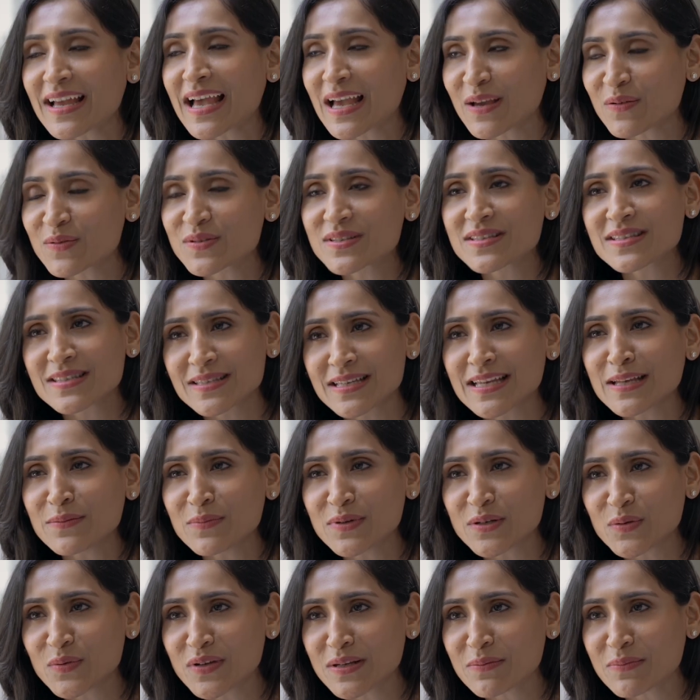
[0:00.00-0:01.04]
I was in
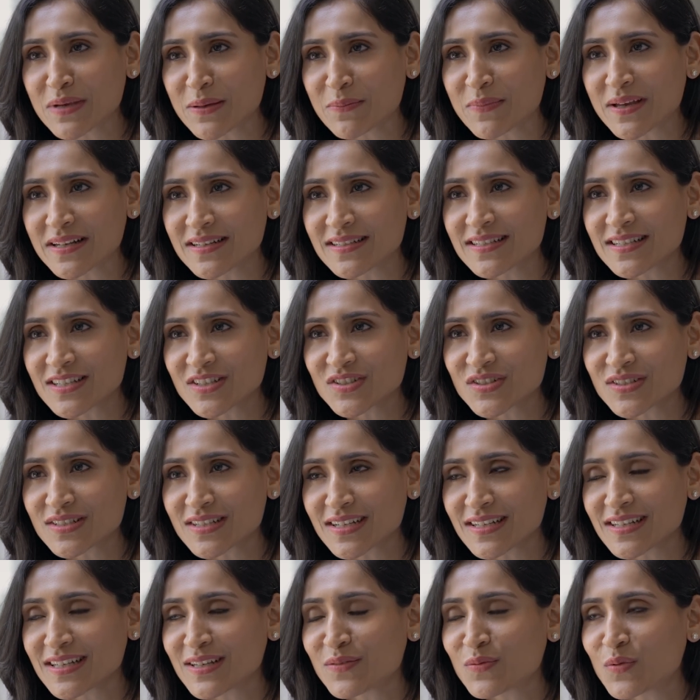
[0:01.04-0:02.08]
between my meditation
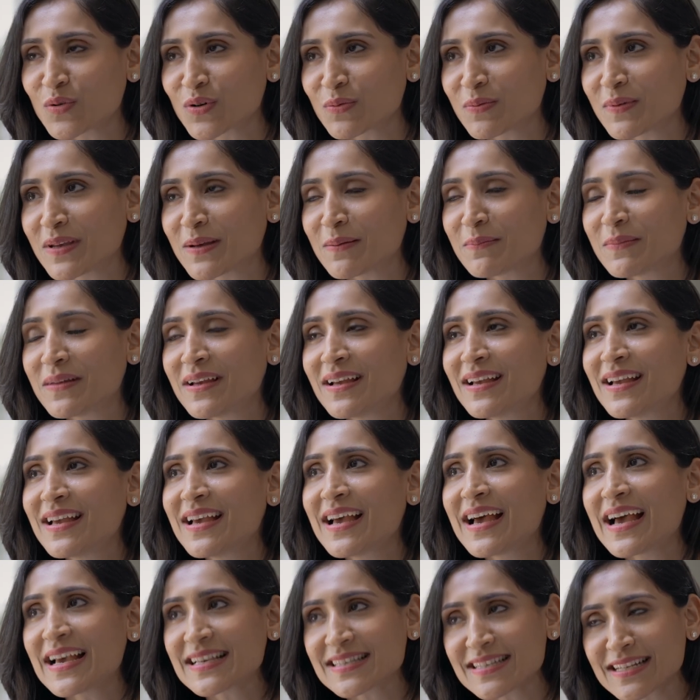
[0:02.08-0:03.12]
and he woke me up.
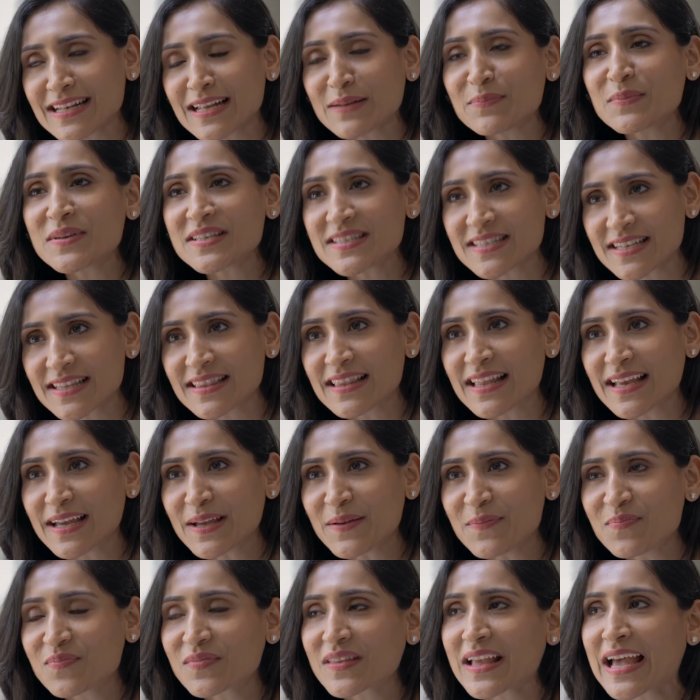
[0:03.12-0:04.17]
I said, let me sit there.
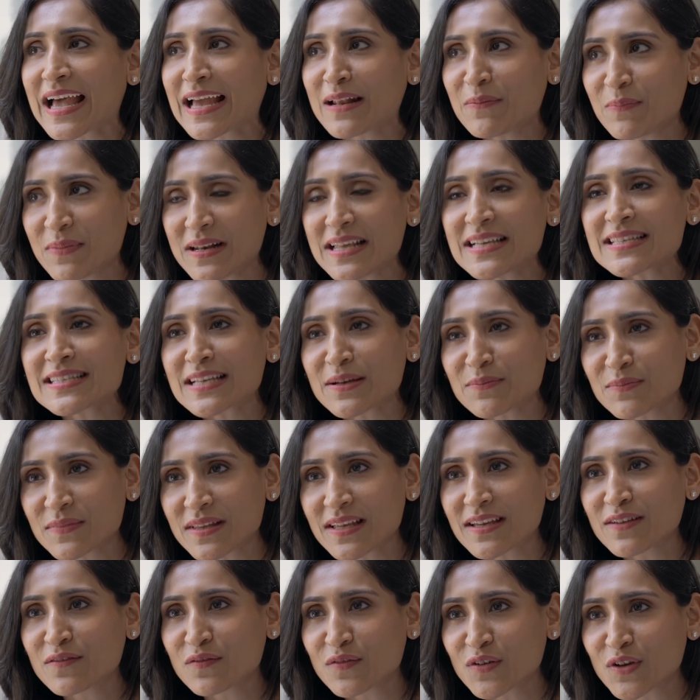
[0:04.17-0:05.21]
I'll play
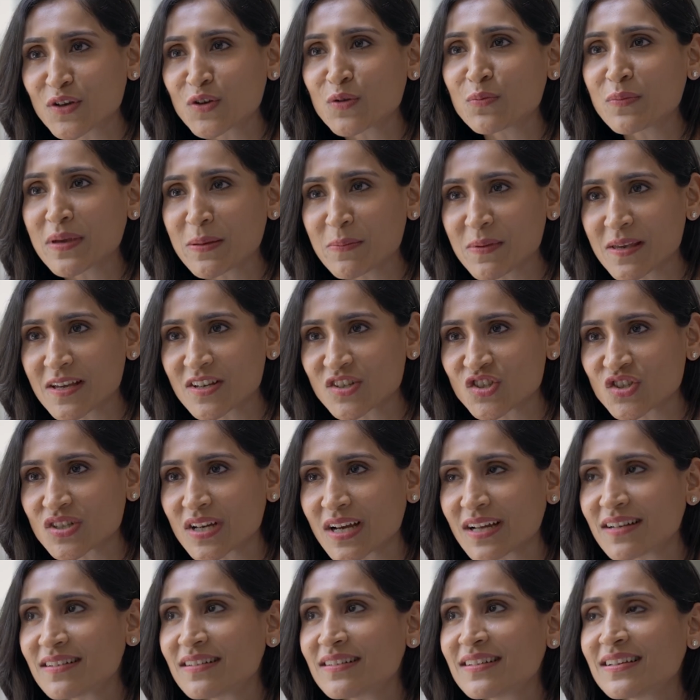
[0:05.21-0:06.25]
something for you, maybe a
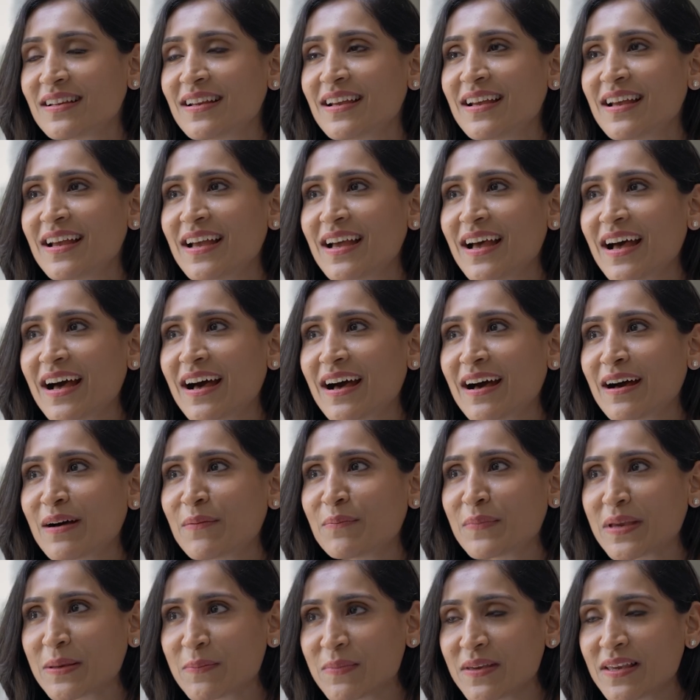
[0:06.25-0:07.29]
chant,
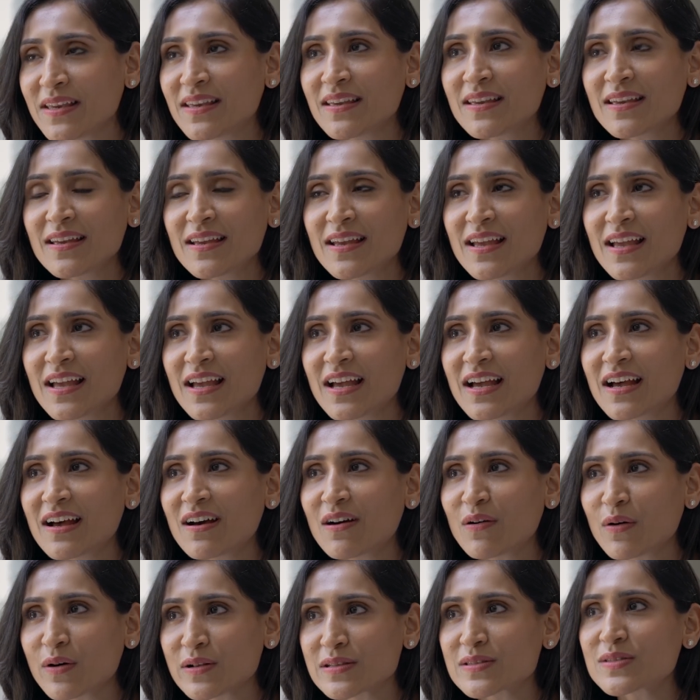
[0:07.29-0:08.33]
maybe
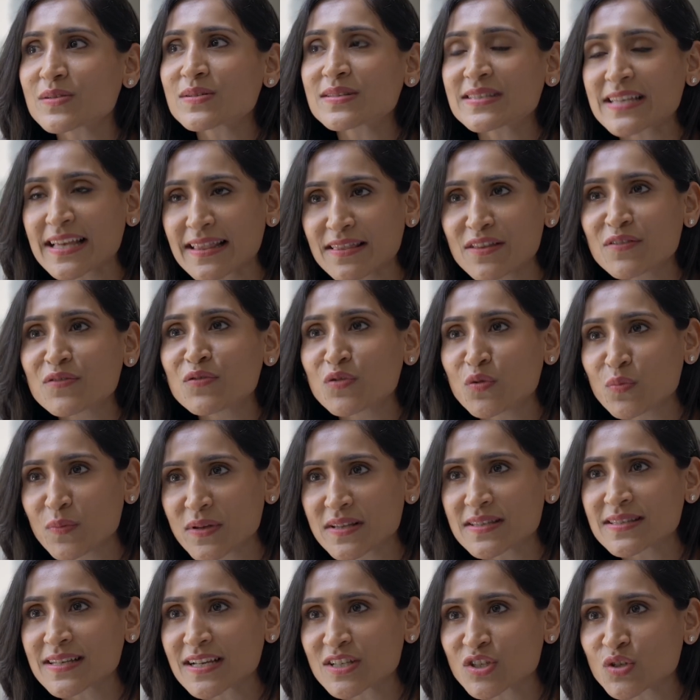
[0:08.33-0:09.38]
also set the room
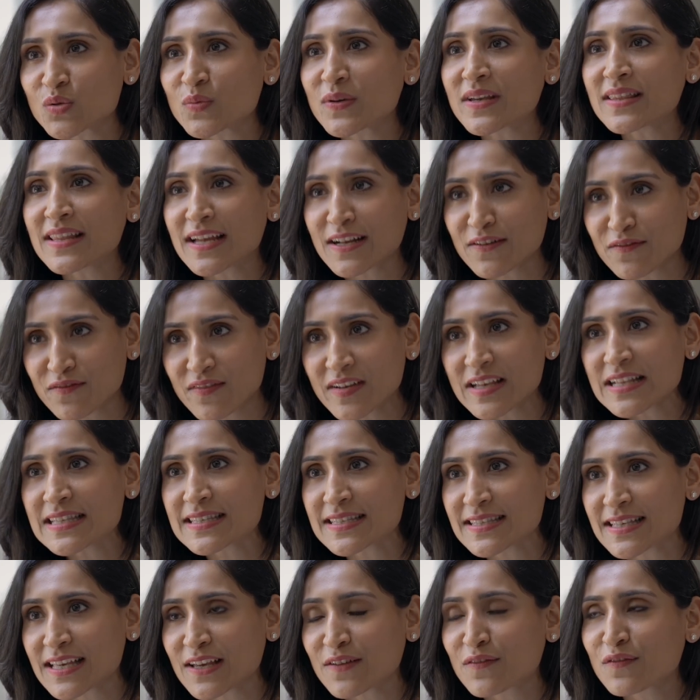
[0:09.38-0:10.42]
in such a way that
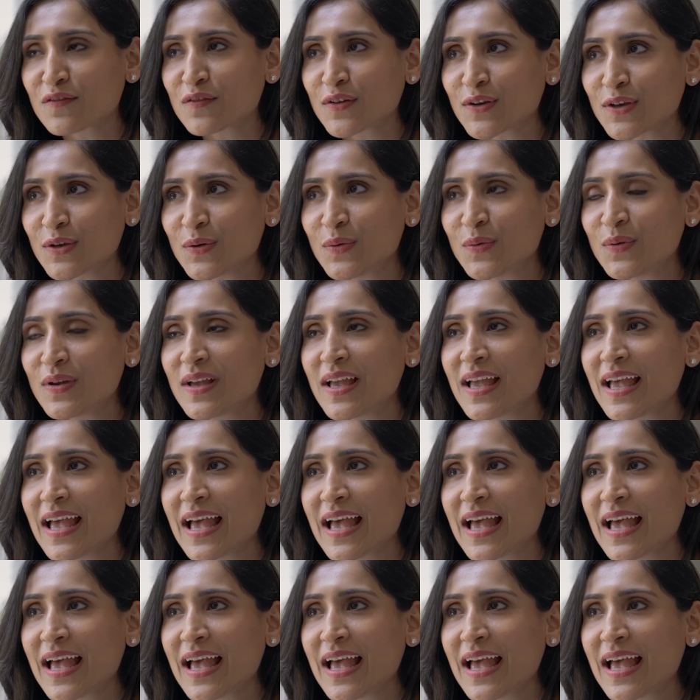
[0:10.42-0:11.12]
feels safe for you.